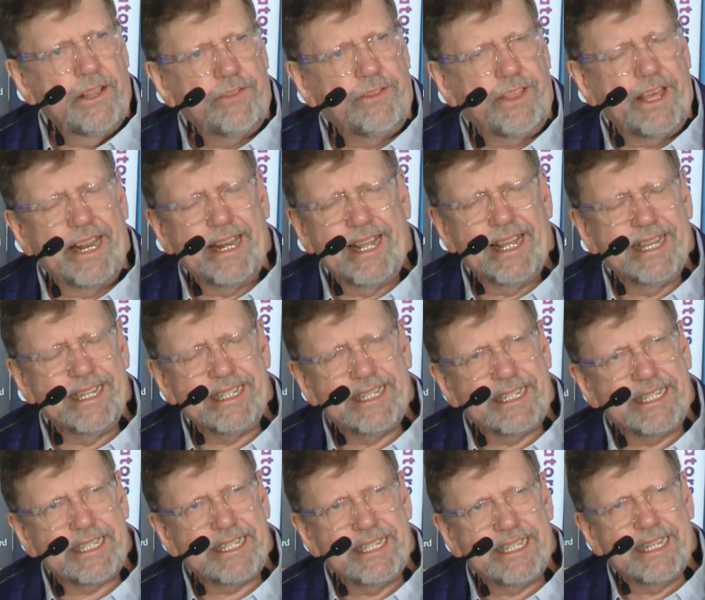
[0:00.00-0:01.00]
that
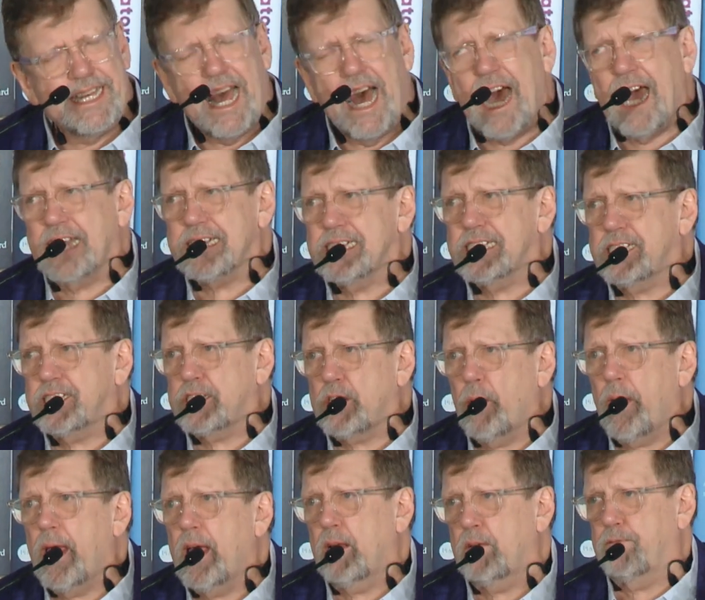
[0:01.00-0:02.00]
is not so
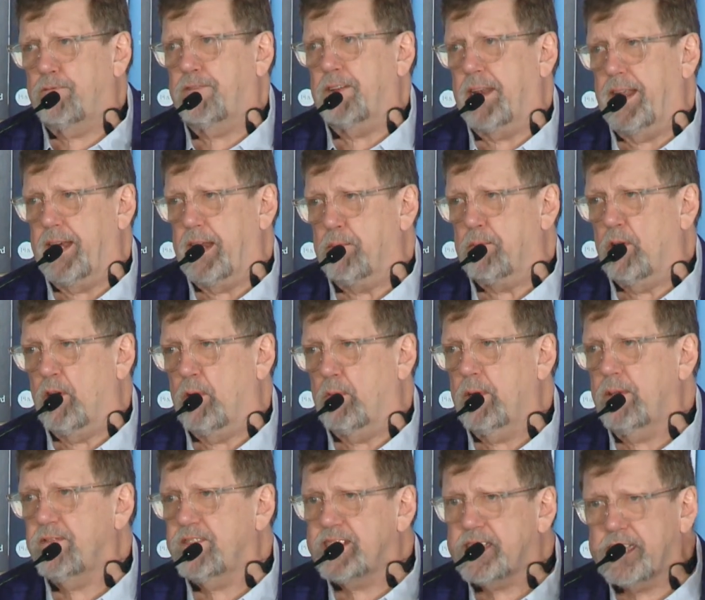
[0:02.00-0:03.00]
helpful anymore.
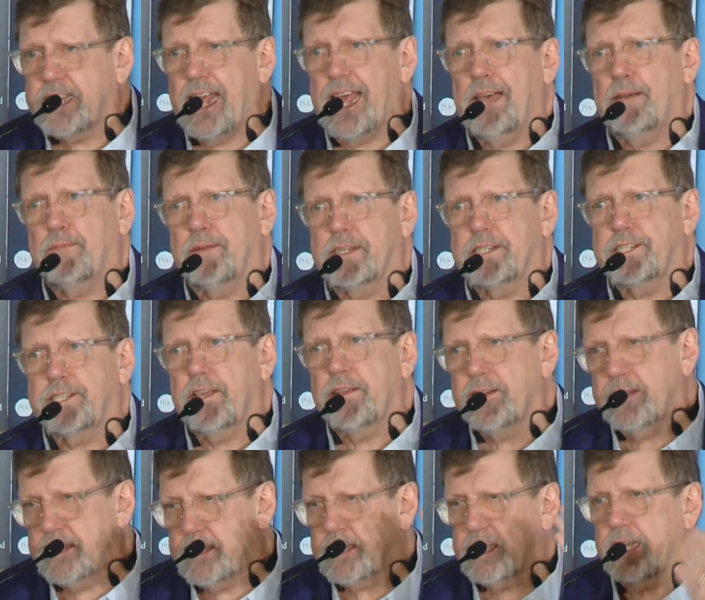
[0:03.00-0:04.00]
We've established there
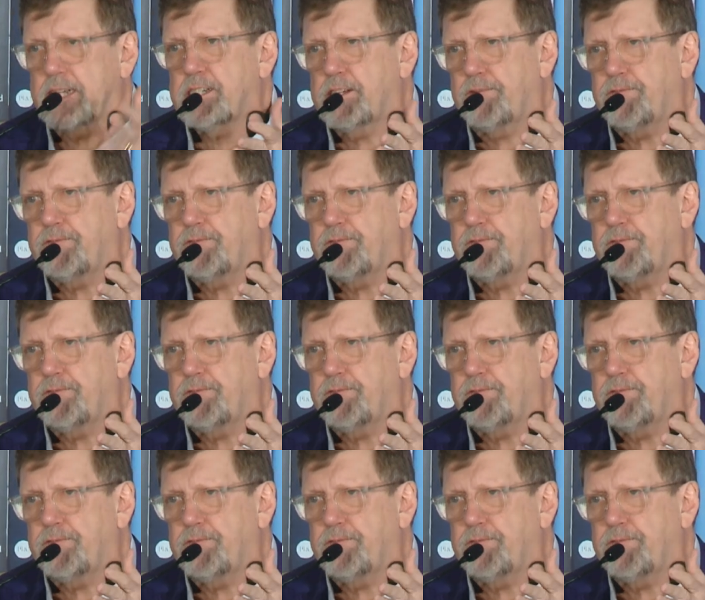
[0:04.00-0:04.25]
is such a